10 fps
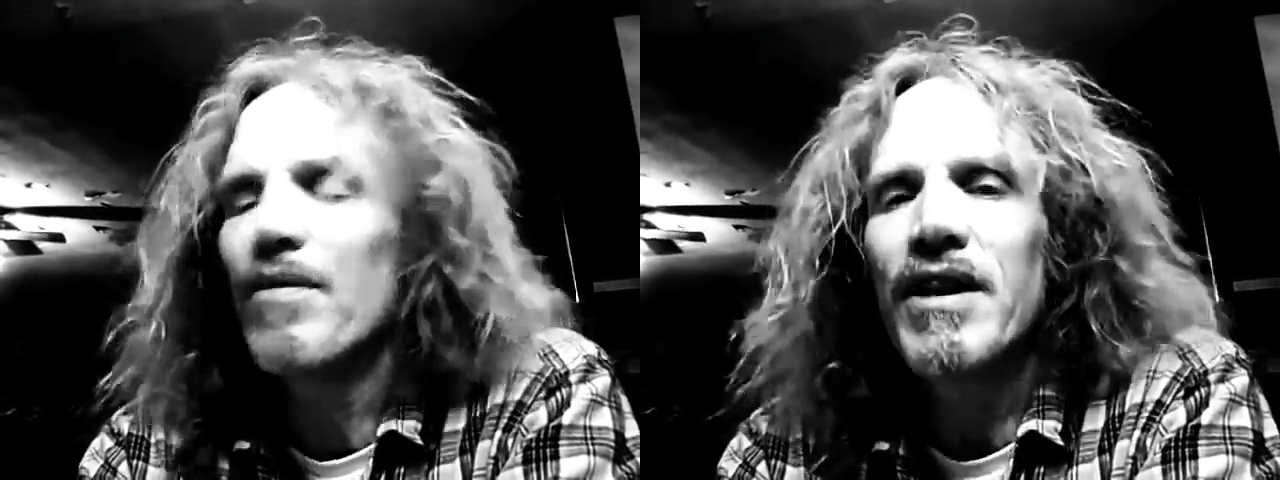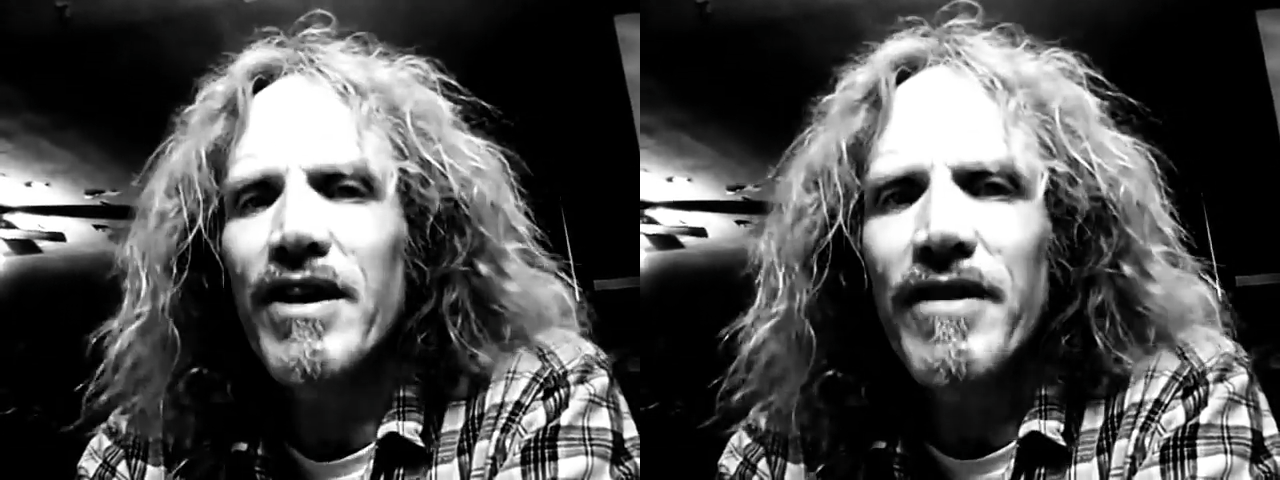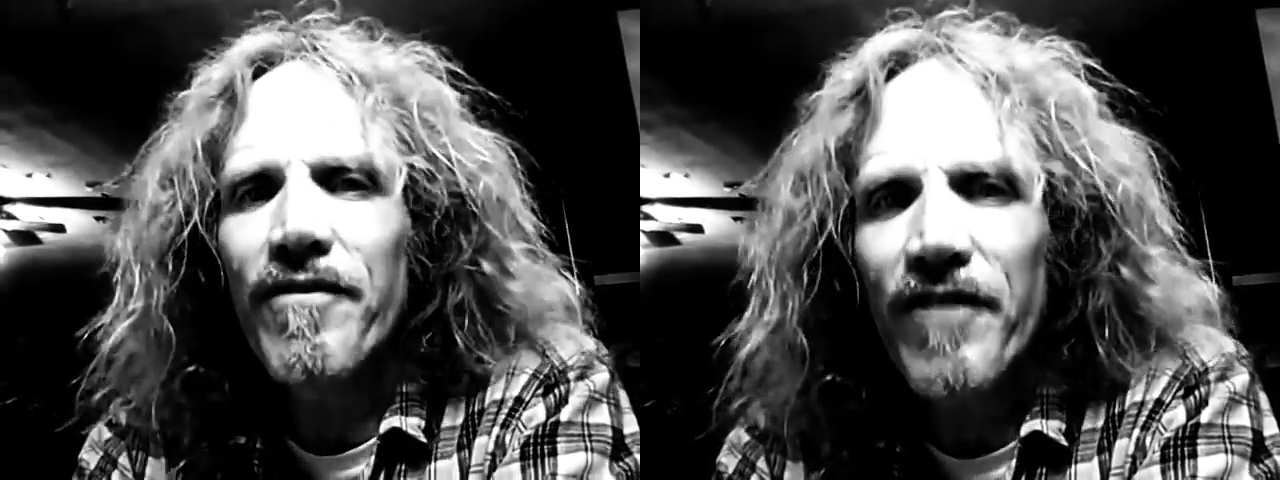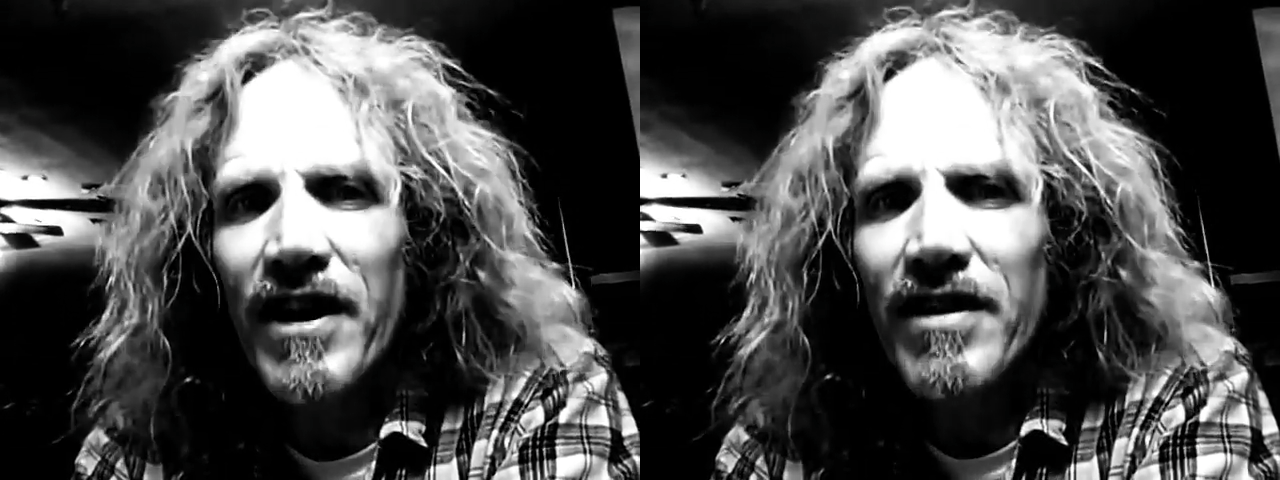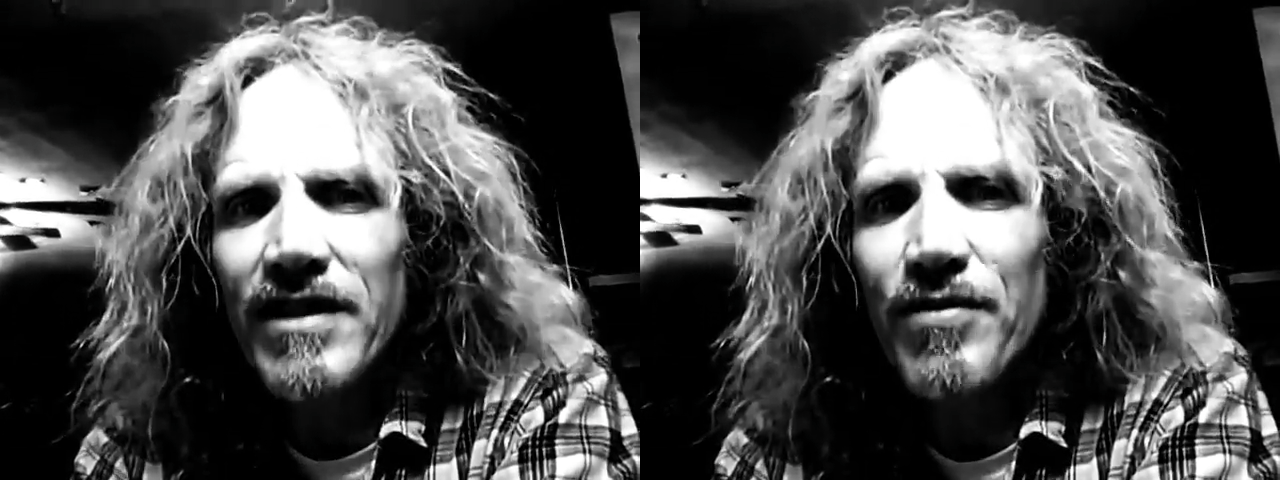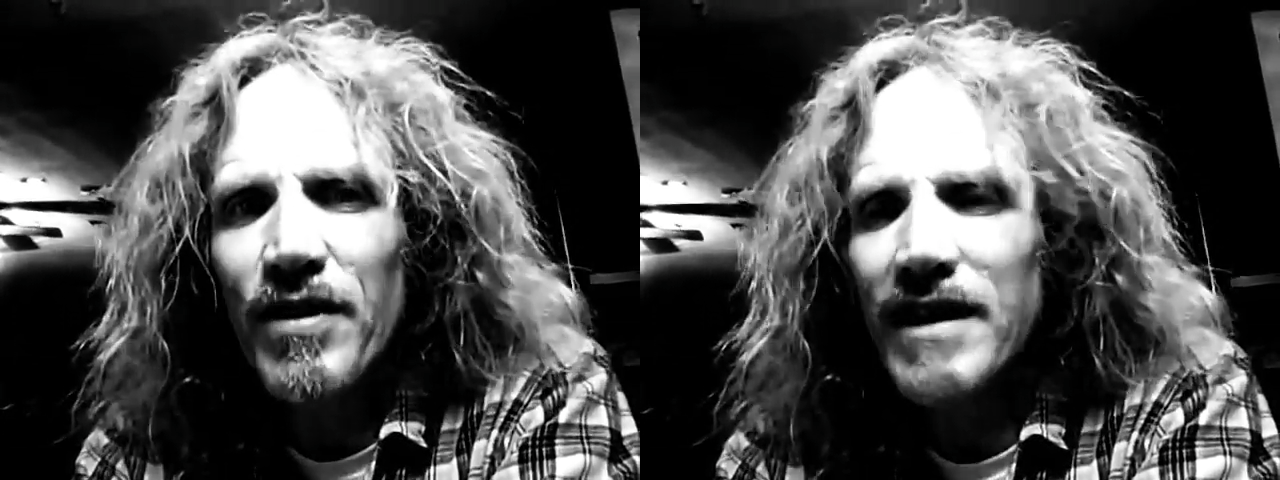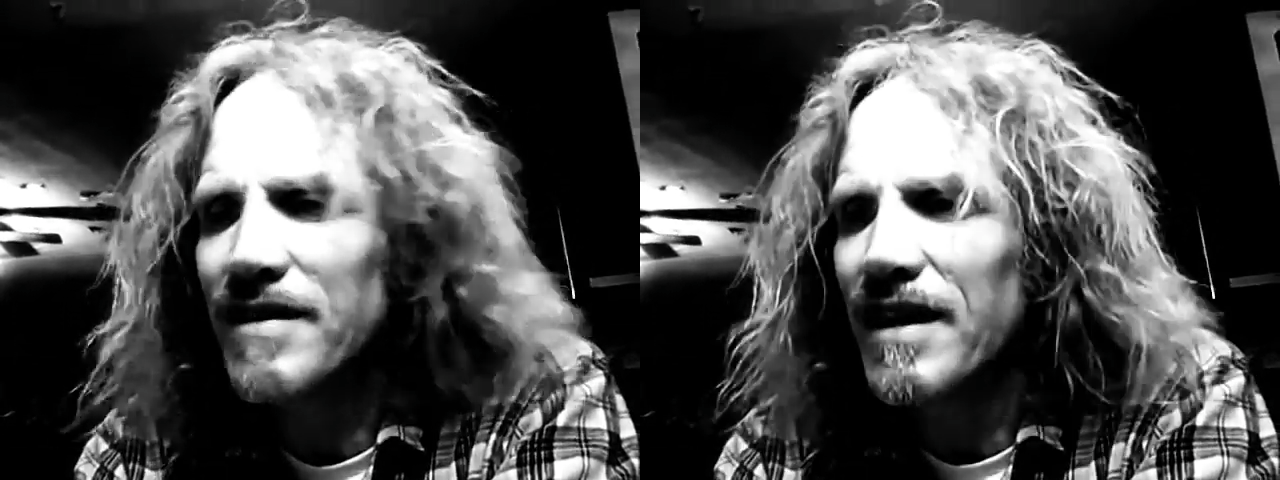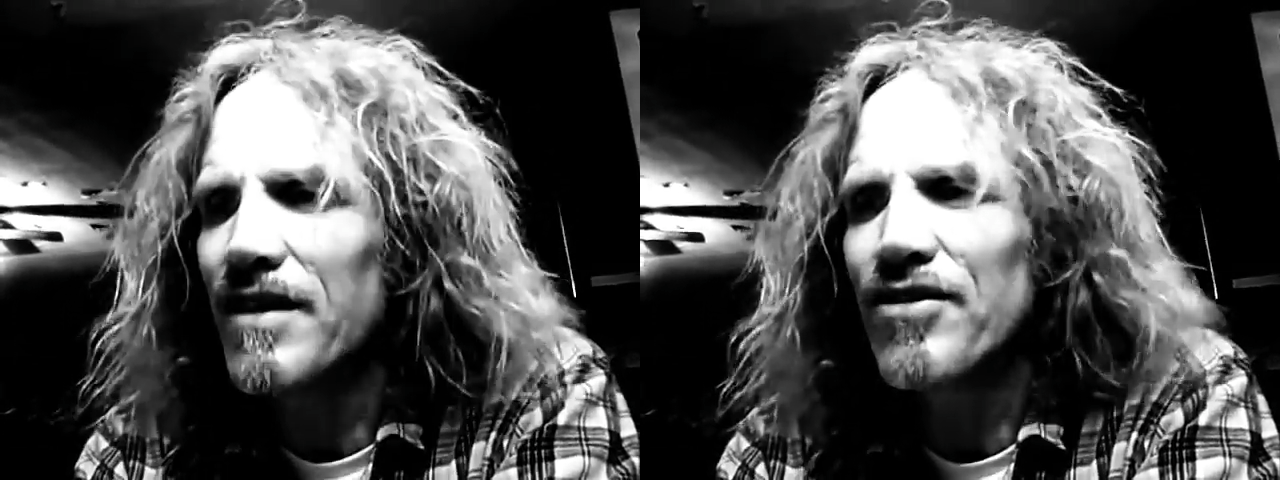What do you think fairness, when I
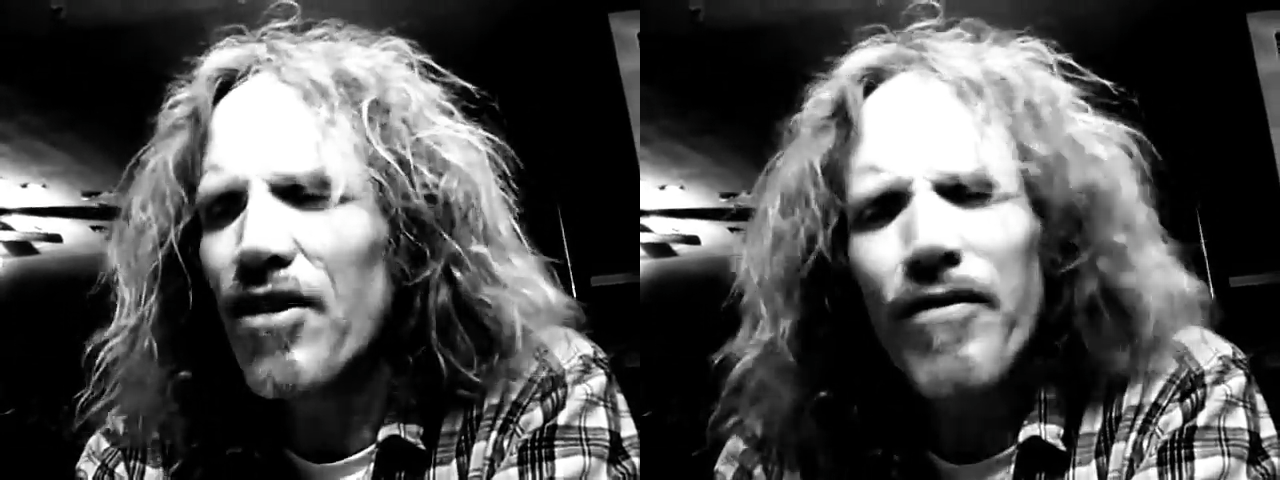say there's no